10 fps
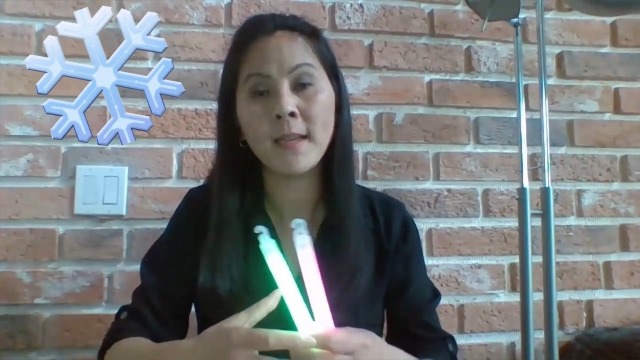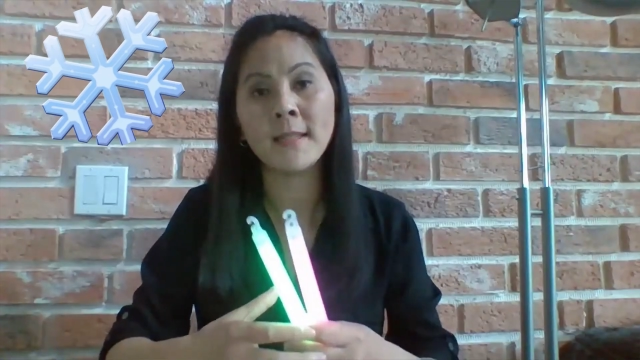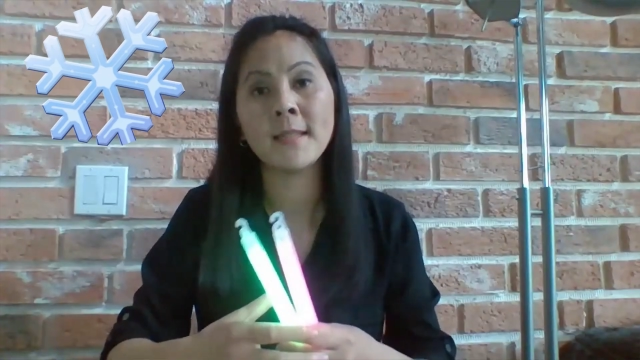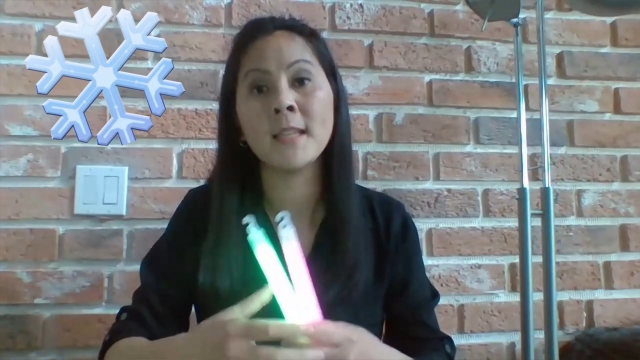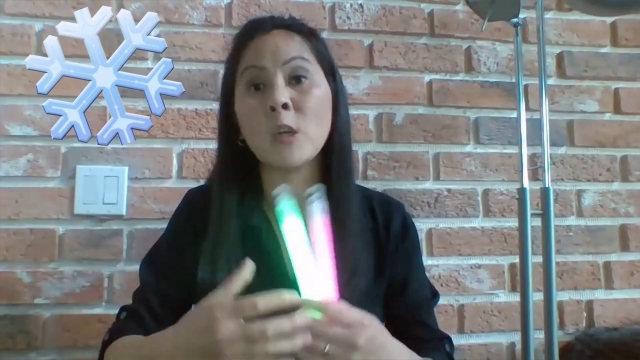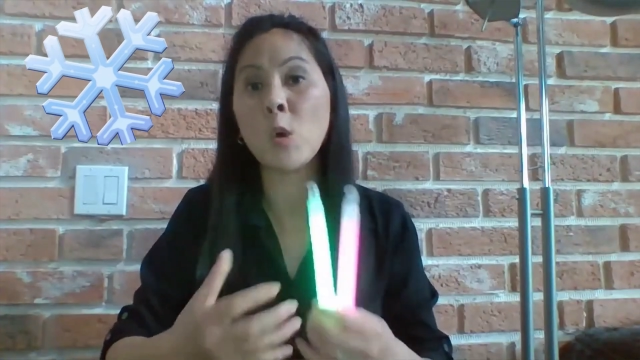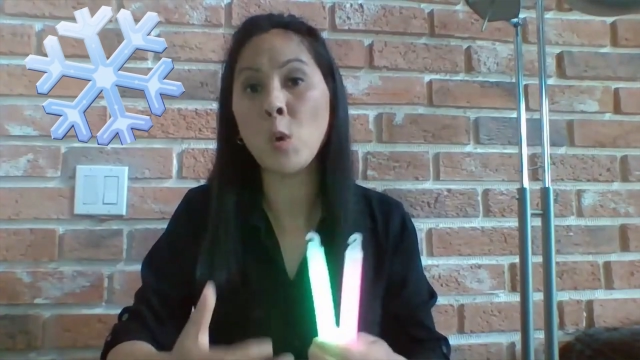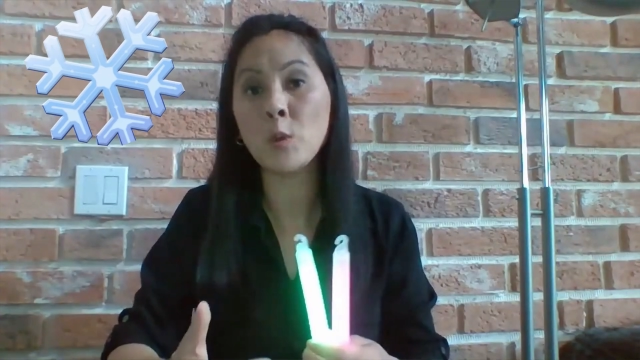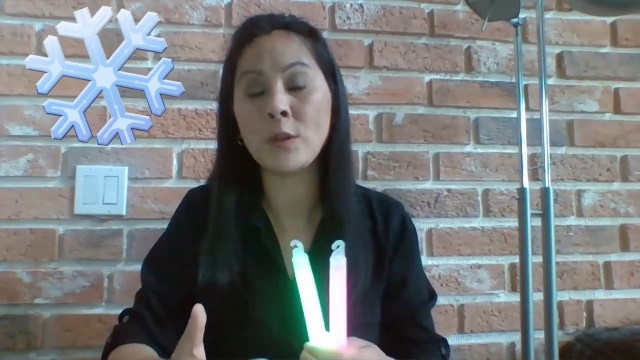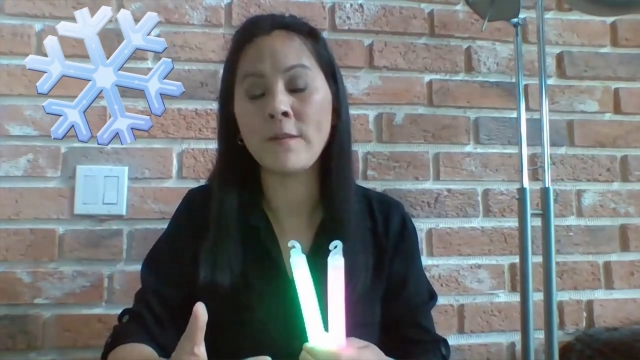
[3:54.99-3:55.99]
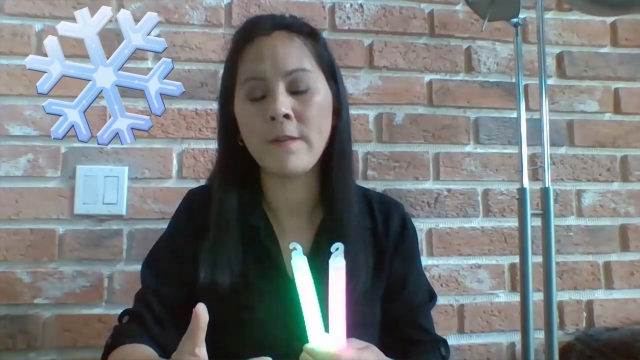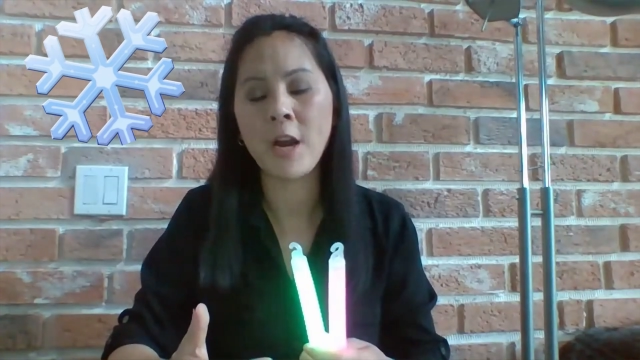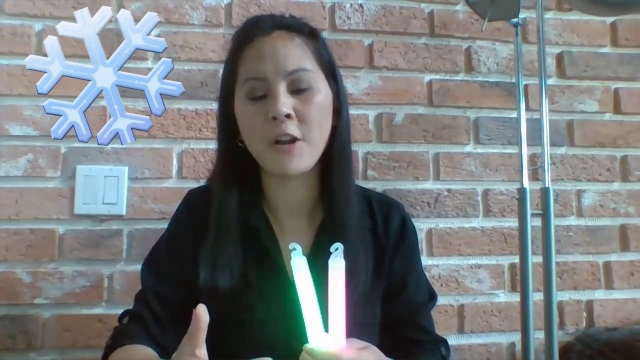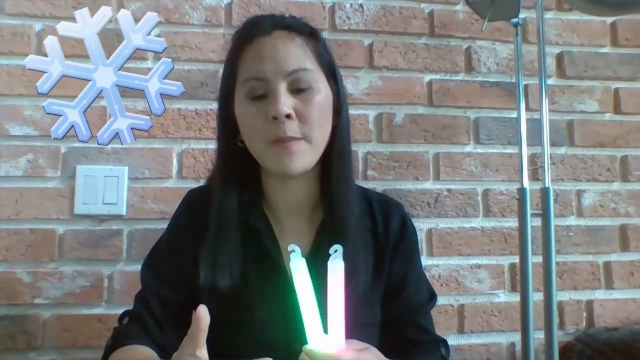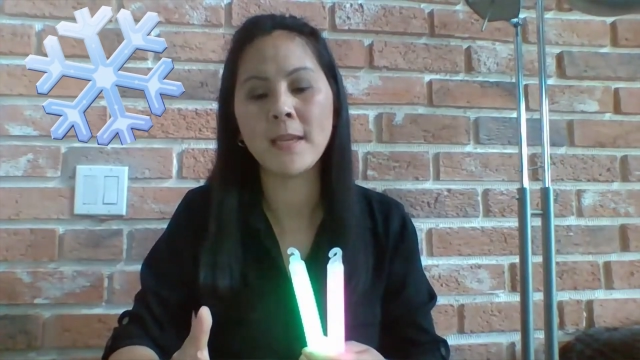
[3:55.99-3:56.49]
because it's in a colder
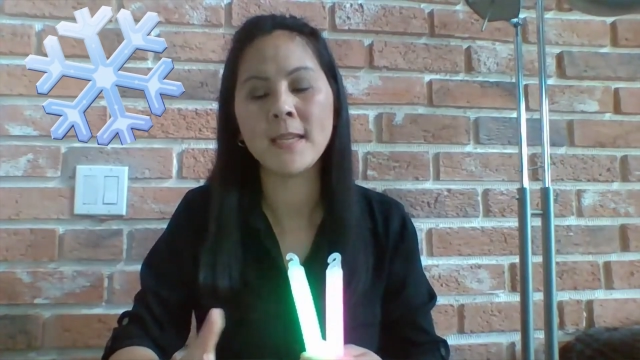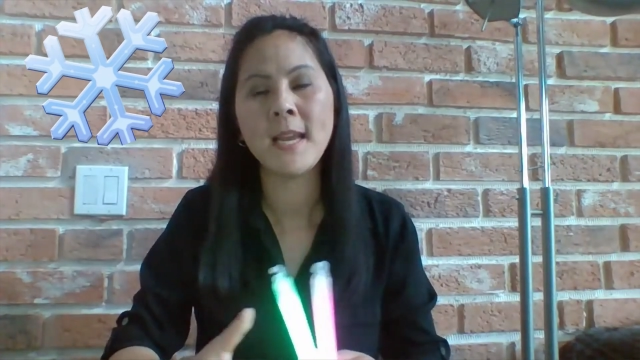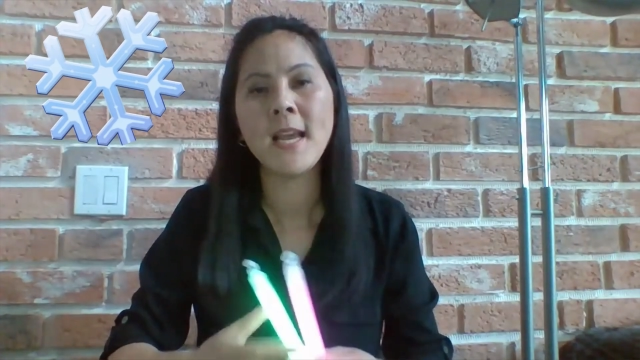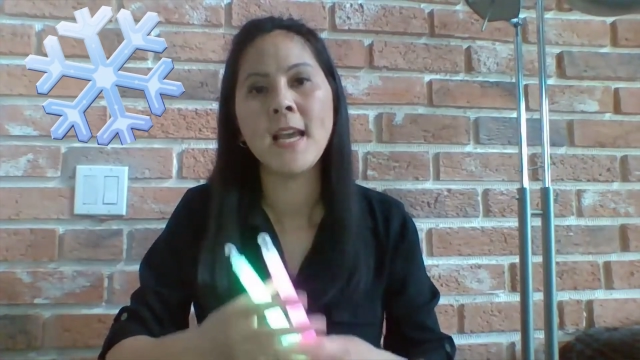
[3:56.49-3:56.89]
environment.